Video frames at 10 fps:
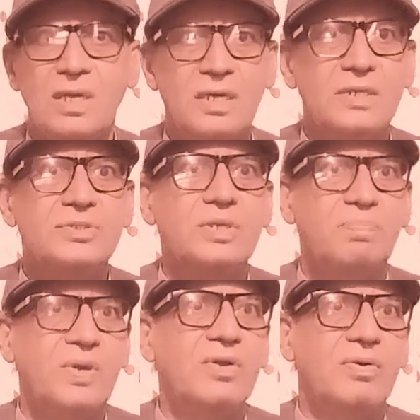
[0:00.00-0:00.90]
It is a
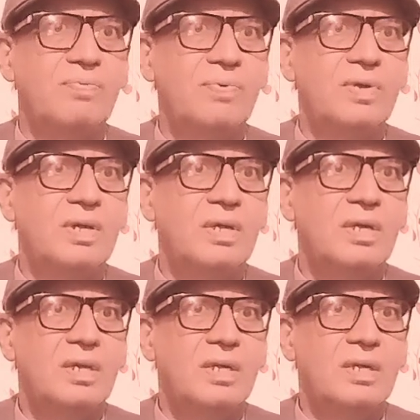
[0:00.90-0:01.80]
pair of
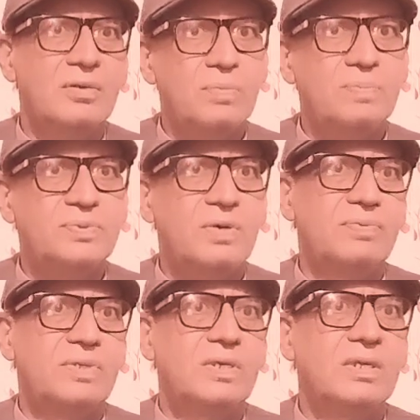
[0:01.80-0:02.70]
groups of
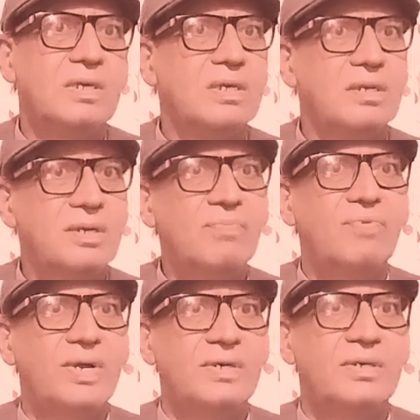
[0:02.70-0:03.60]
the
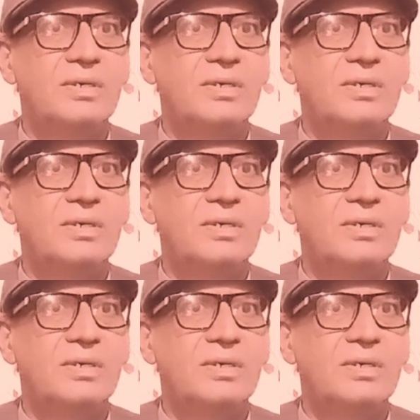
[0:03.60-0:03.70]
lymphoid